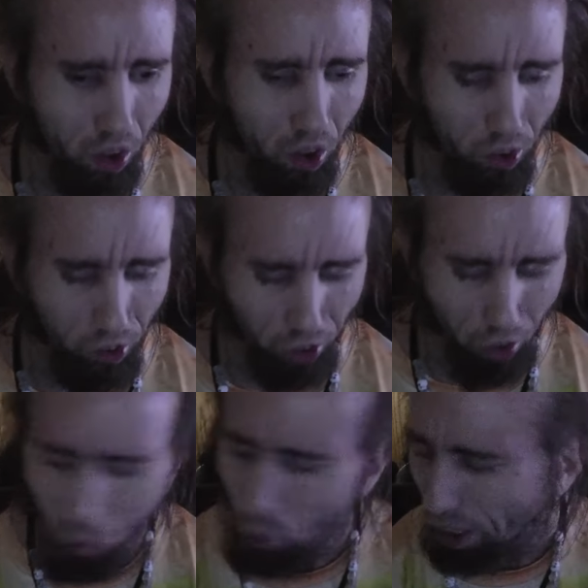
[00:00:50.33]

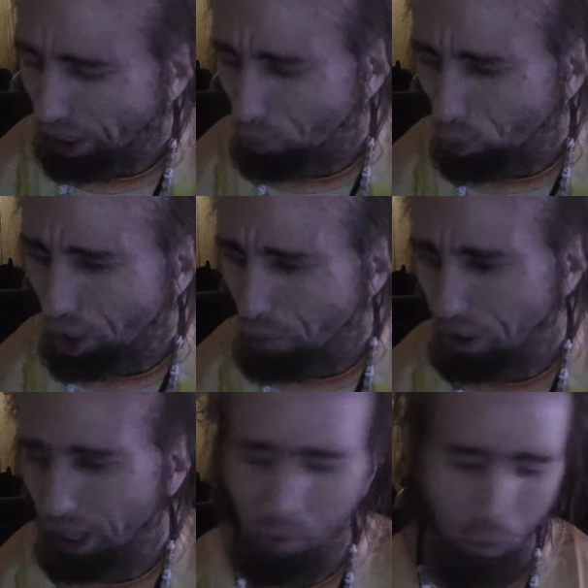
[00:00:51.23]
You and William
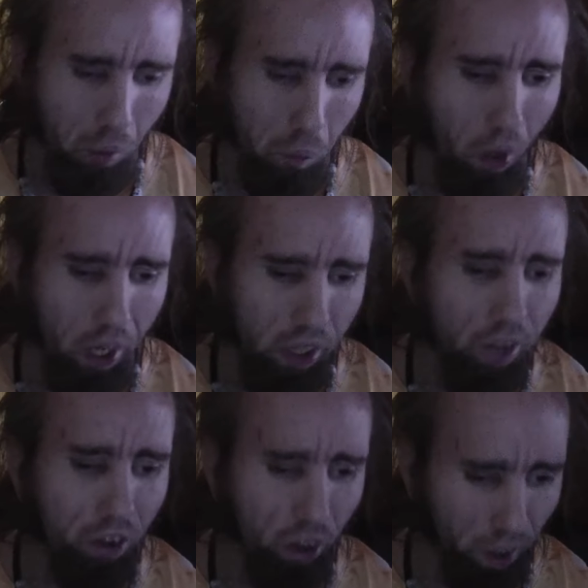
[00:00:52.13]
and N Word Boy need
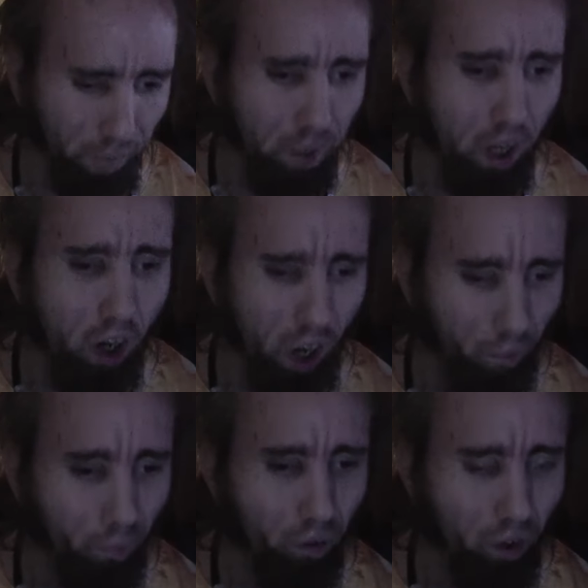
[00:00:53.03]
to leave me alone.